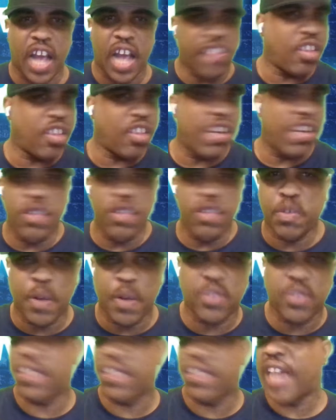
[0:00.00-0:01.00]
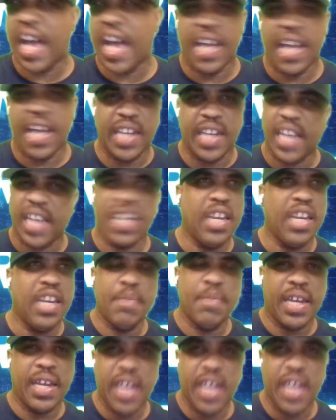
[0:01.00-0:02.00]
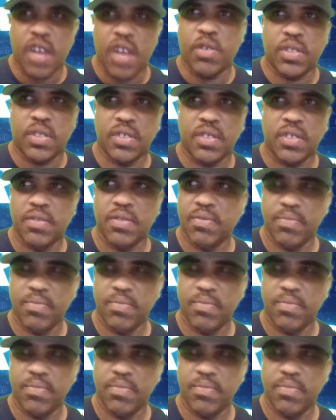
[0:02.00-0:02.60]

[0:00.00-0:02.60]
I thought he was supposed to die like anybody else.